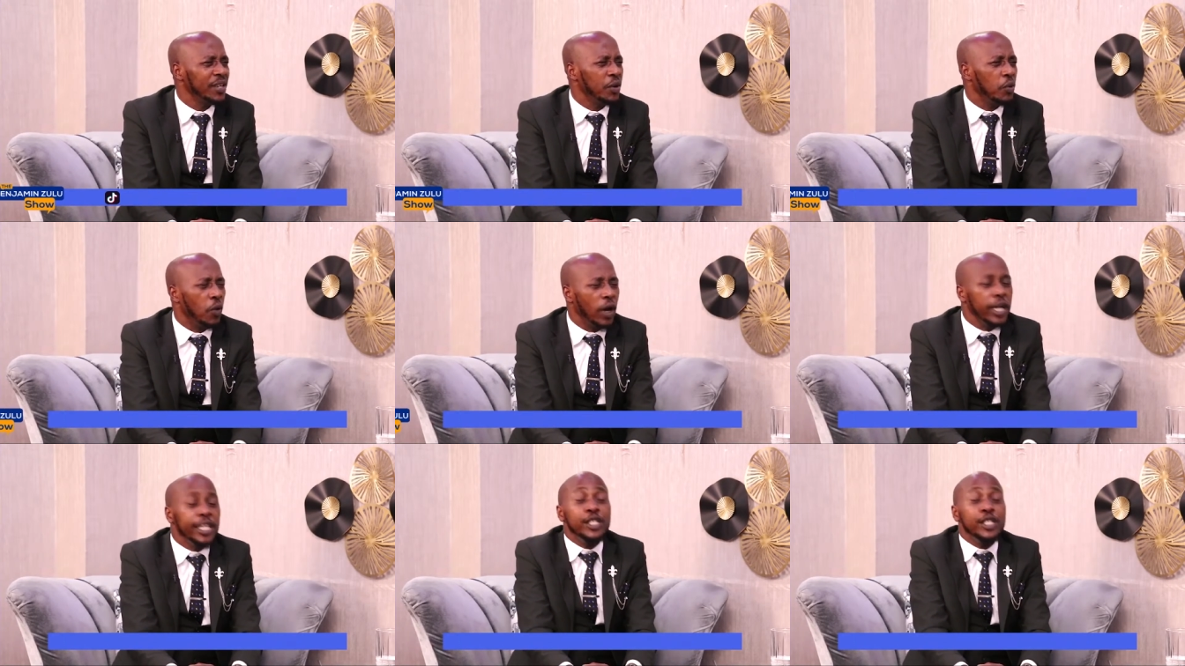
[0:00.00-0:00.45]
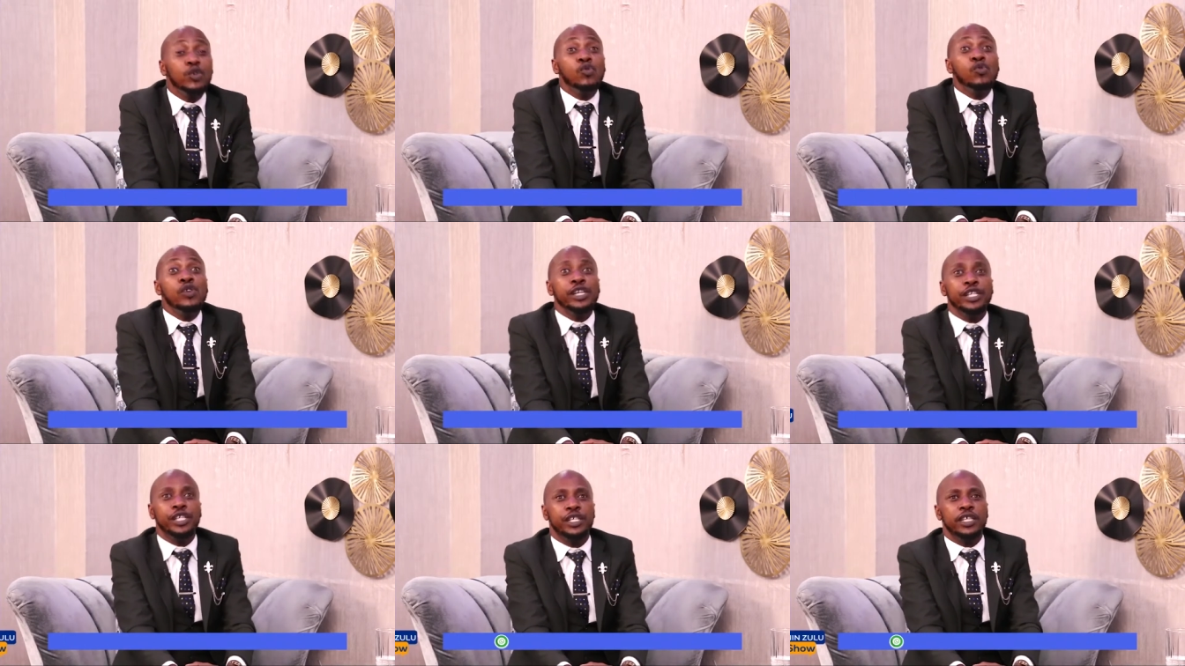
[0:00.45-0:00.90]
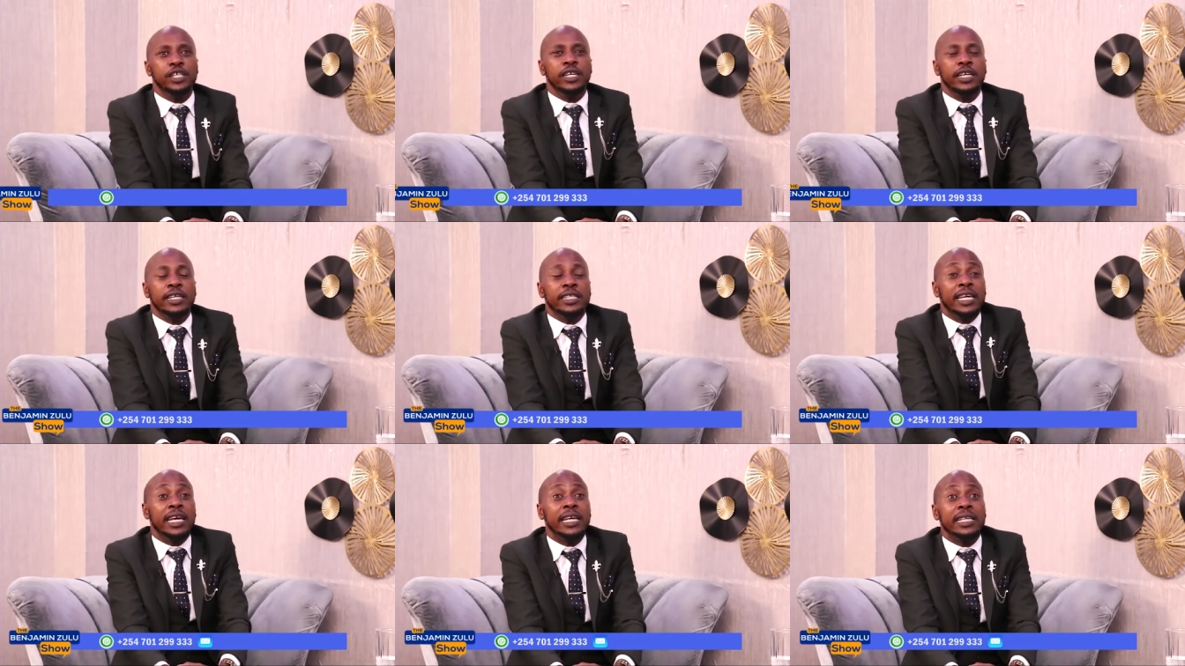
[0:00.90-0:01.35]
What you wish, he
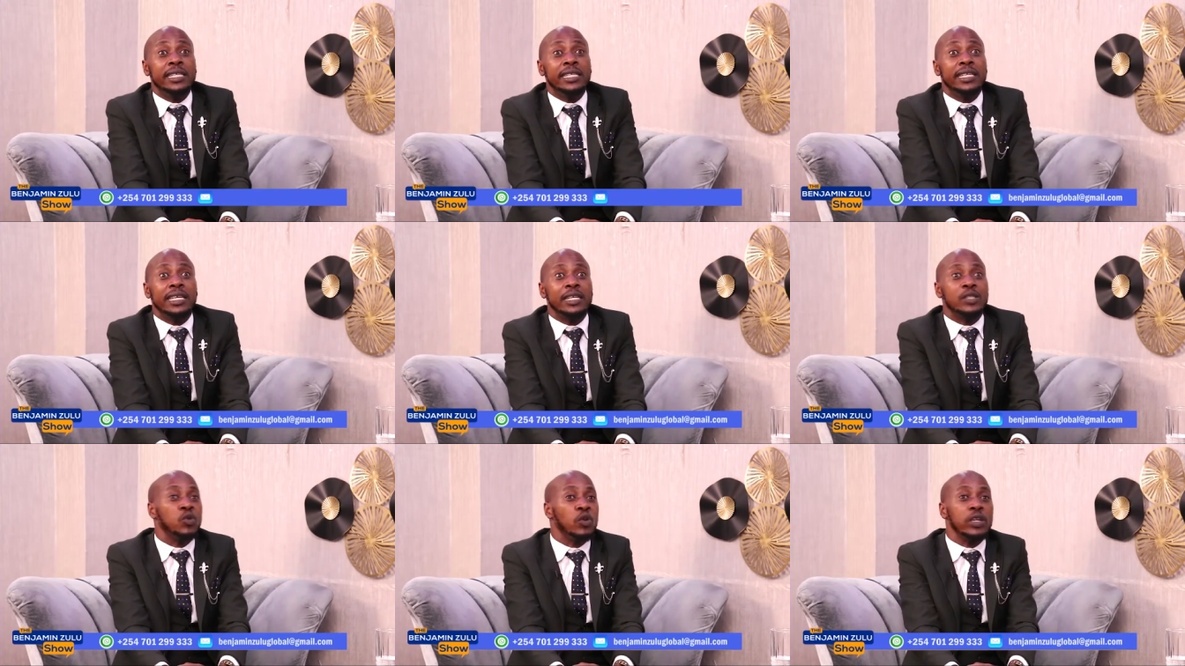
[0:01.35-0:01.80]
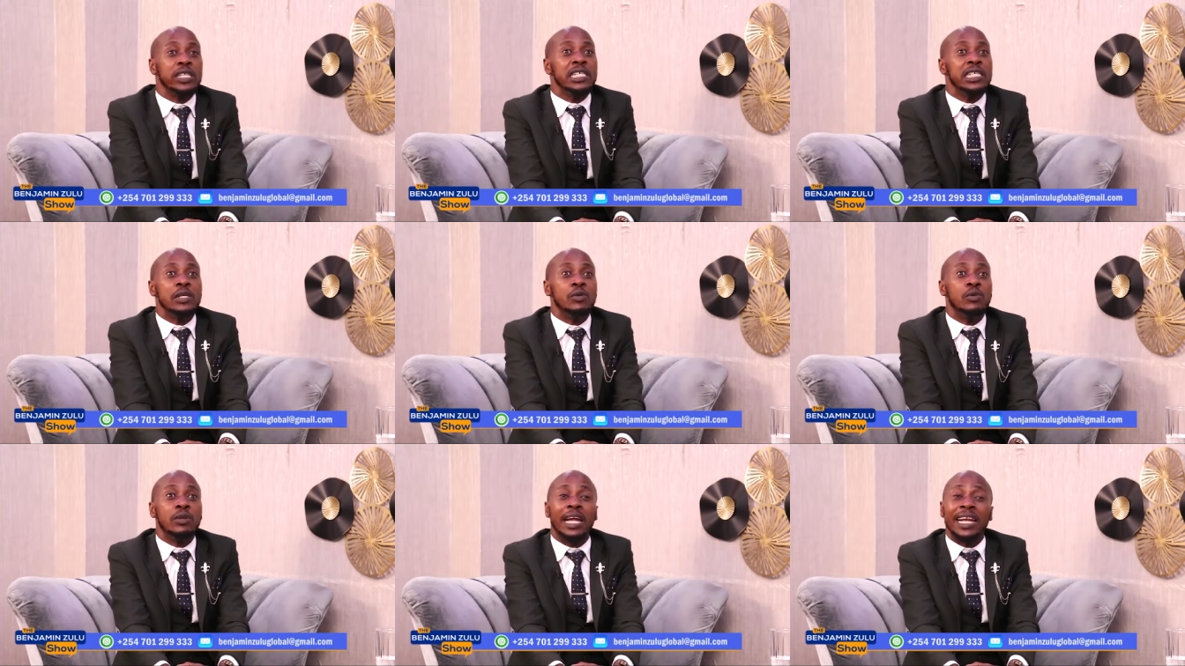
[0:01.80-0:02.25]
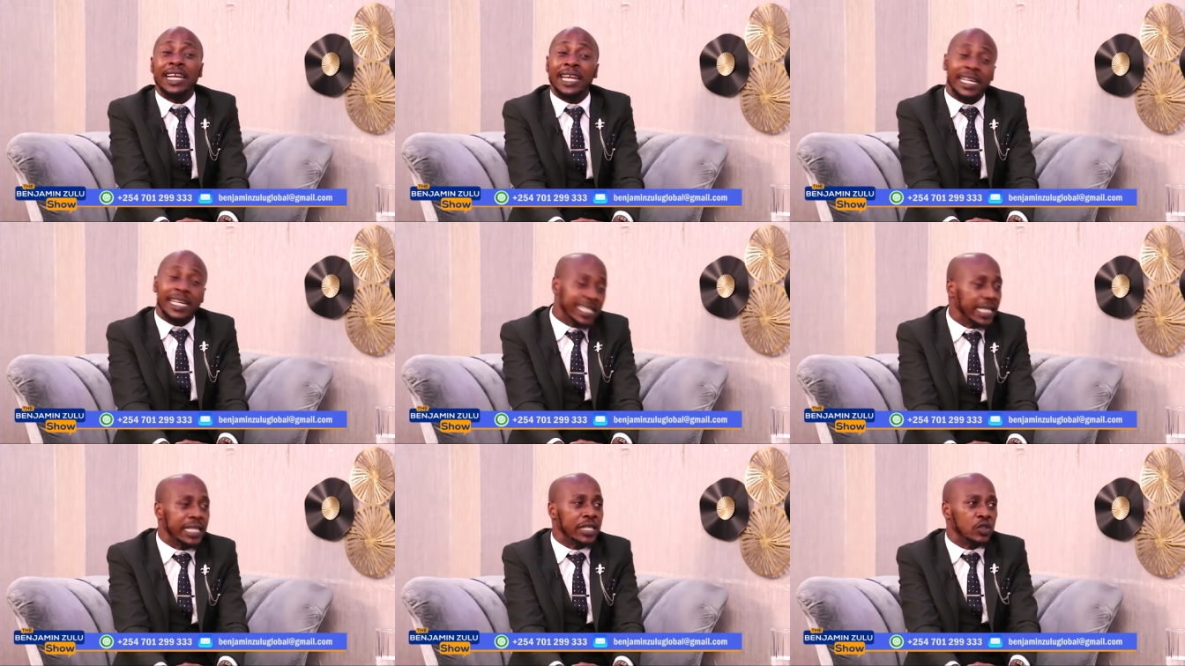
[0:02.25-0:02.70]
takes it as what he will
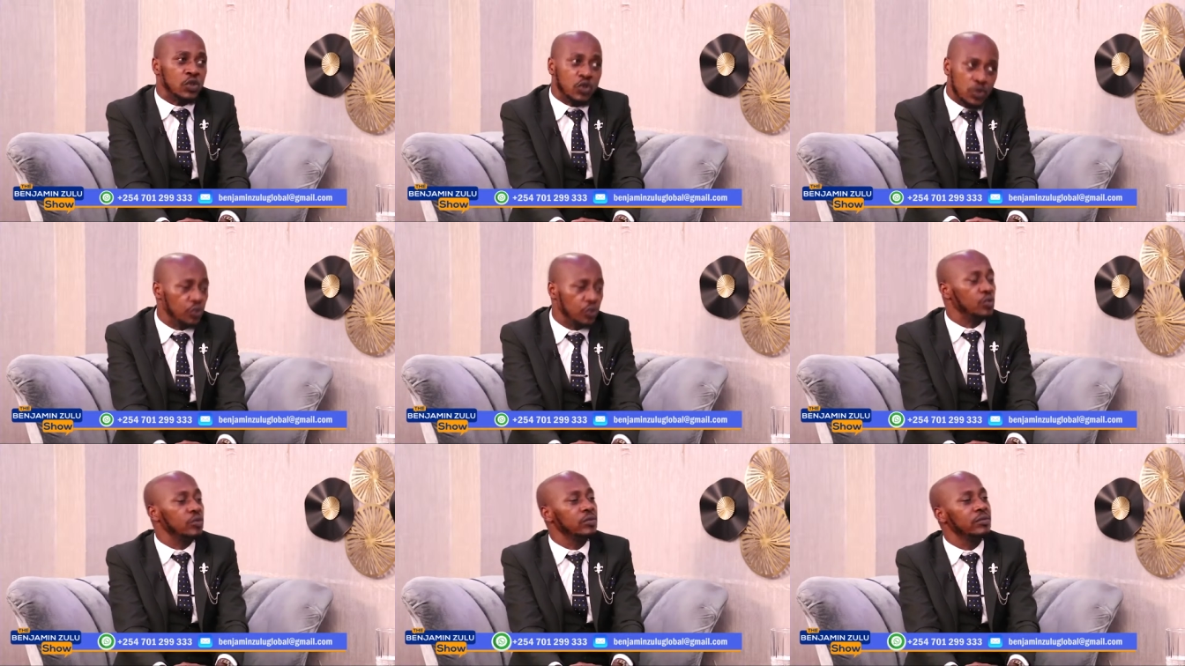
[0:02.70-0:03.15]
undertake to do.